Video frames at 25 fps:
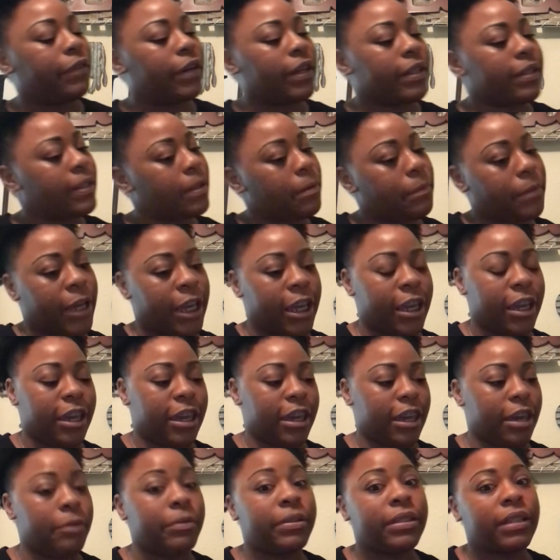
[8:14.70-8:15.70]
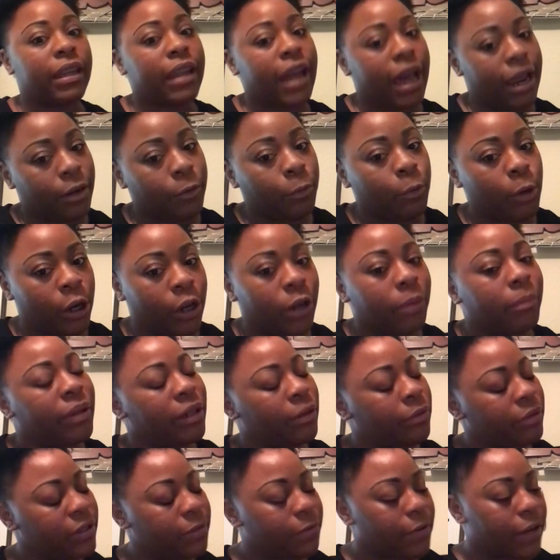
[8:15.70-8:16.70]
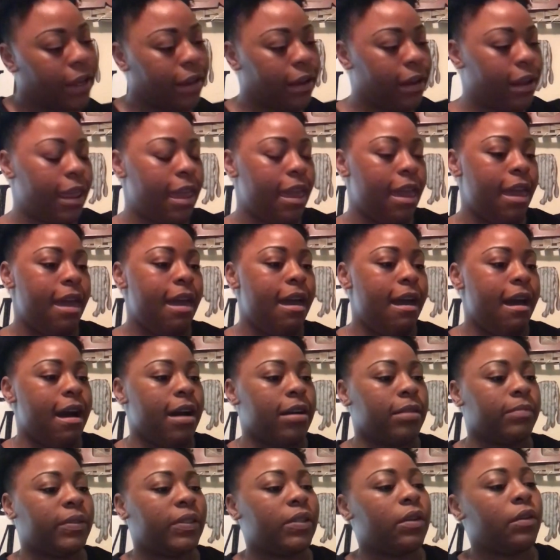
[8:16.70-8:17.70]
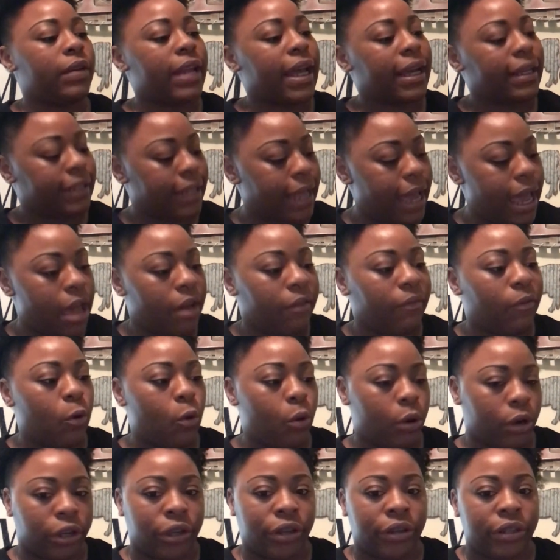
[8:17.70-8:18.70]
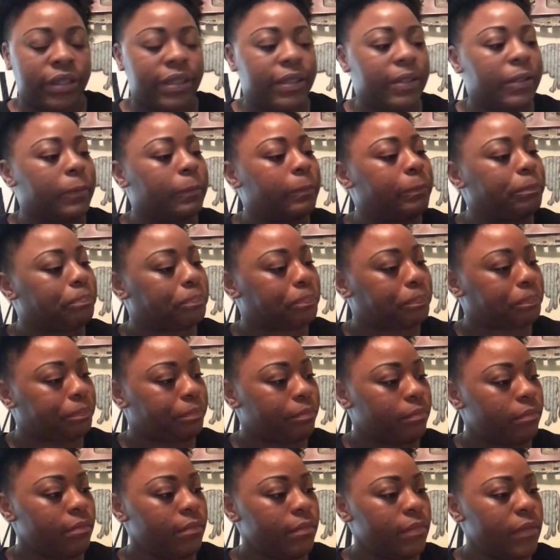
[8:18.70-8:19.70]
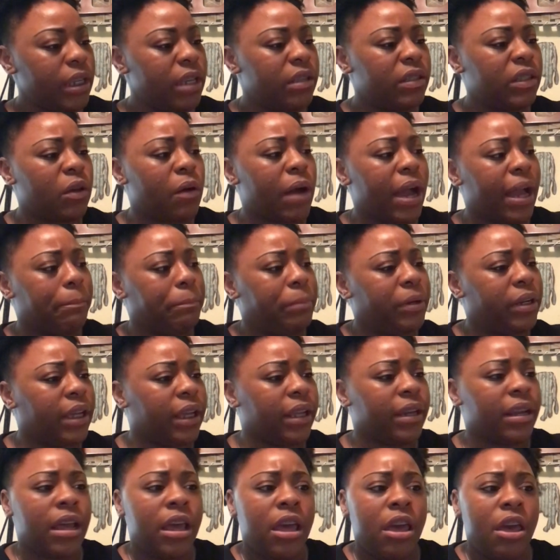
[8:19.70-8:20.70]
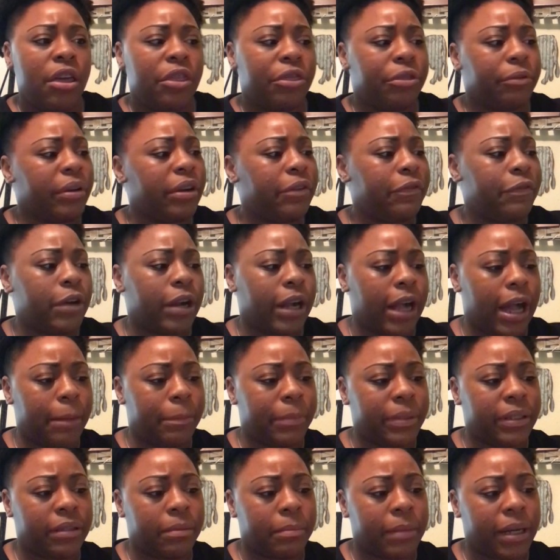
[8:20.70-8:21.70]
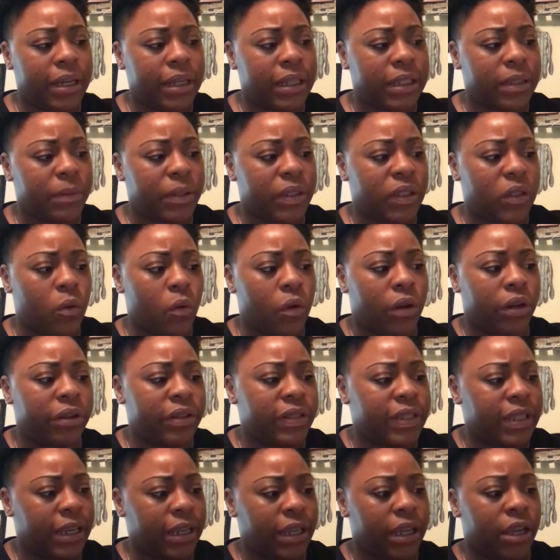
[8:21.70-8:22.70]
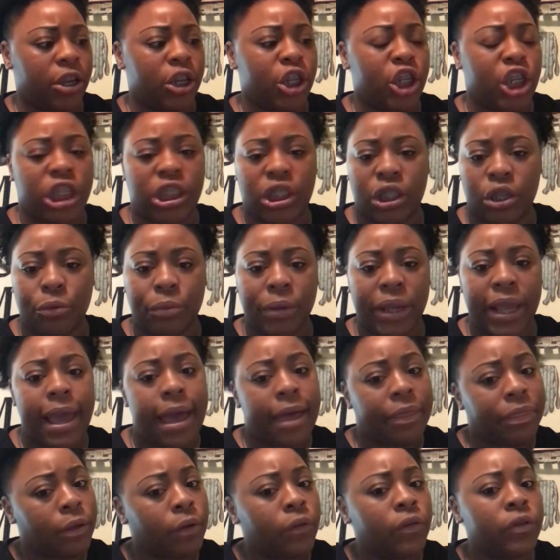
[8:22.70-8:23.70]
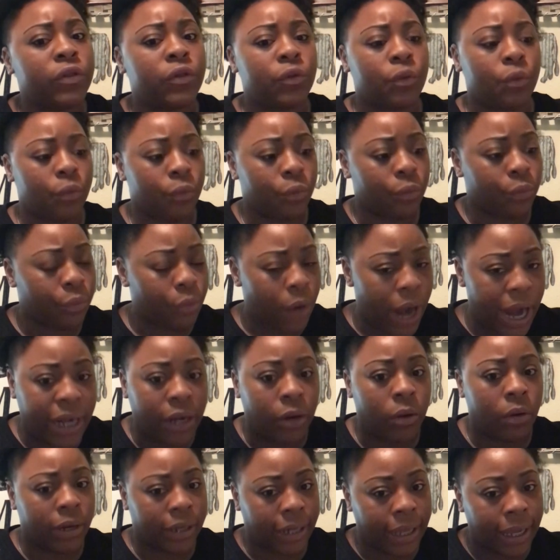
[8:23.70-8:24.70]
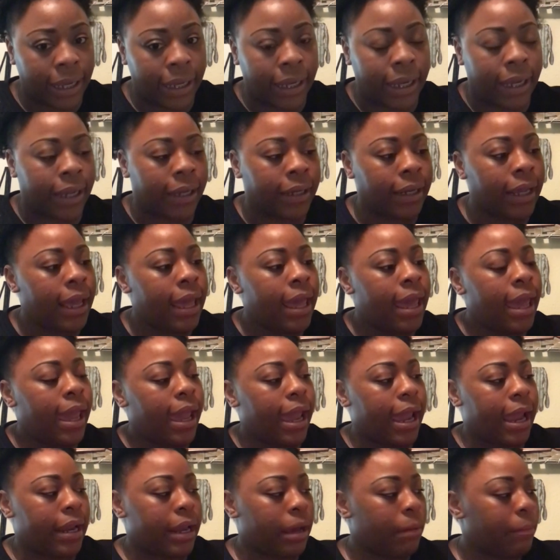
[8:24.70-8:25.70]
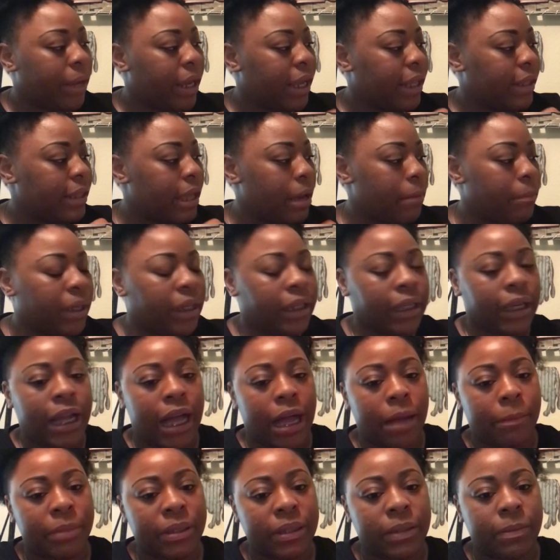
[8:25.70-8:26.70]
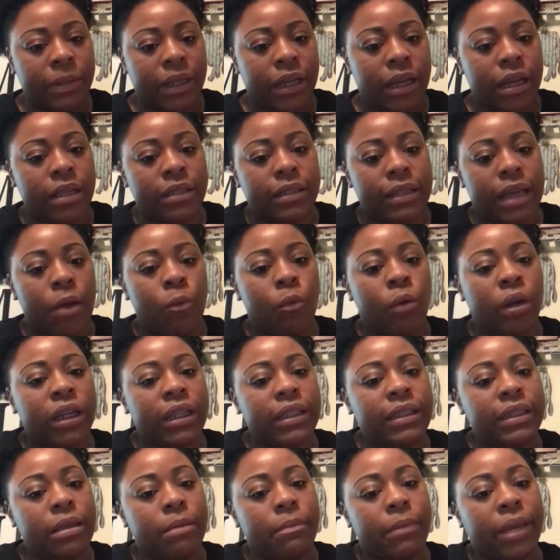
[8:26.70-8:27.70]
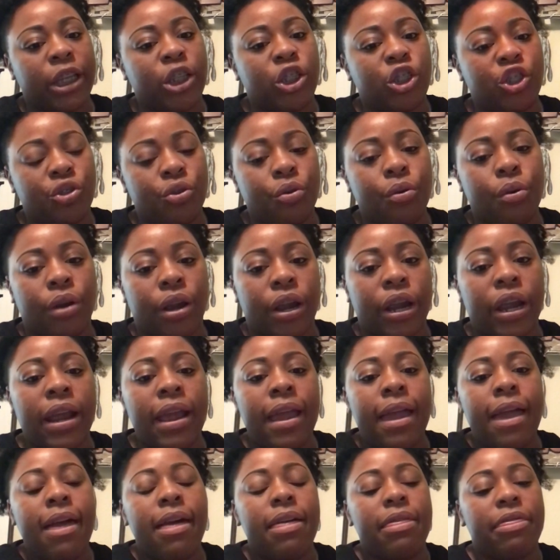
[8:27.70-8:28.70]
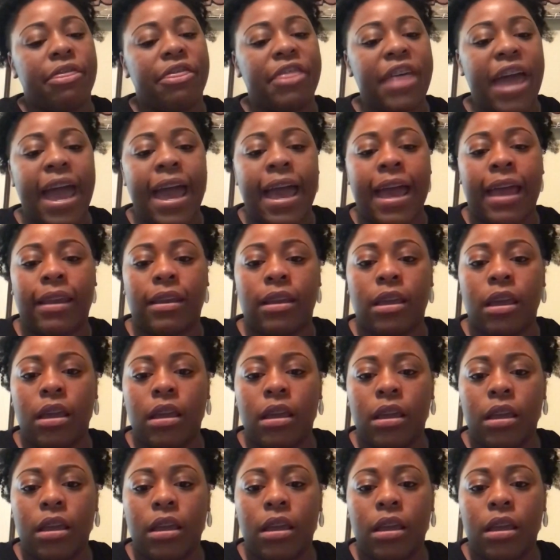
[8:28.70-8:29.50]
fun to make. It was a lot of work, but it was fun. So next I have orders. So I put 3 or 4 copies of my husband's orders in here just so we had those right on hand. And I made that many copies because I wanted to make sure that